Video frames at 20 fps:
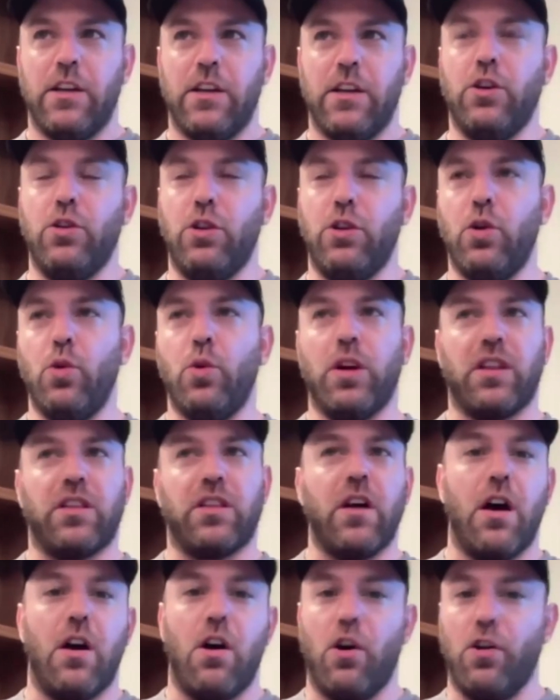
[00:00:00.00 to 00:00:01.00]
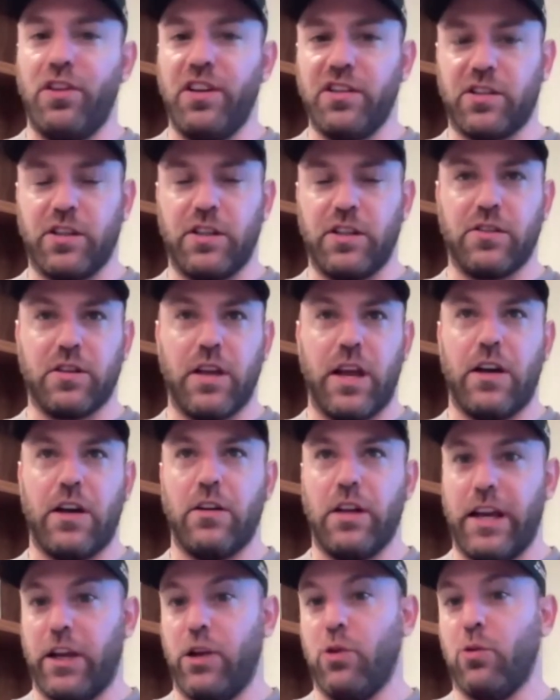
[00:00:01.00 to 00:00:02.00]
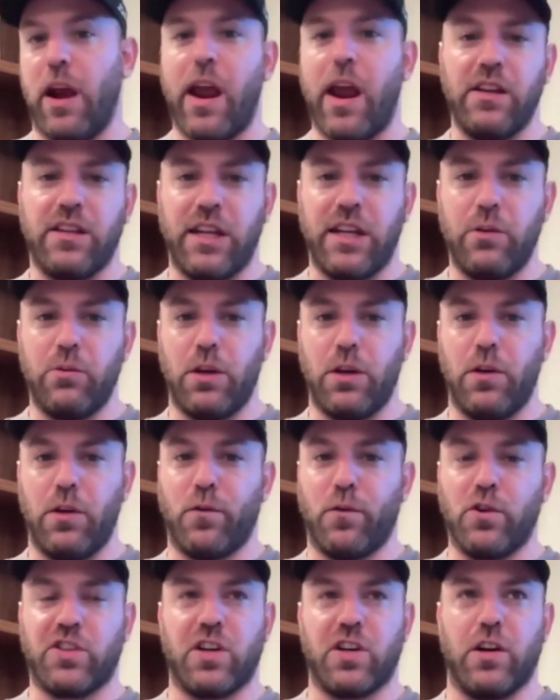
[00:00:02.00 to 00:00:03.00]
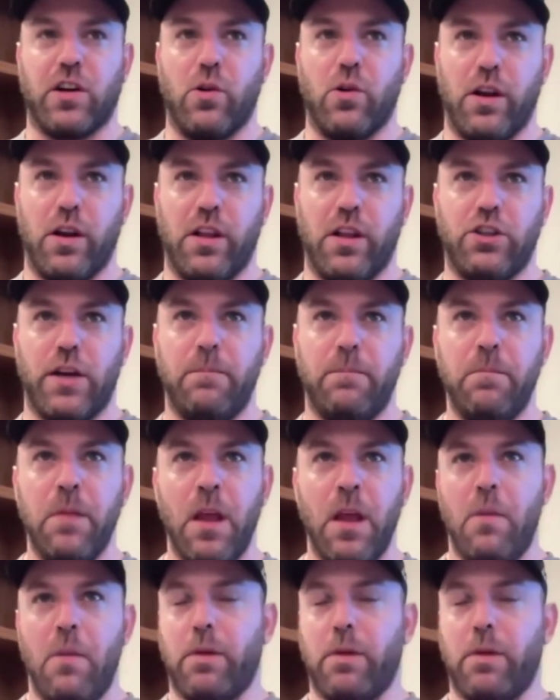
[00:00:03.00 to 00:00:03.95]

dude, who would have thought all these years later, like you were 18 when you first started going to the gym,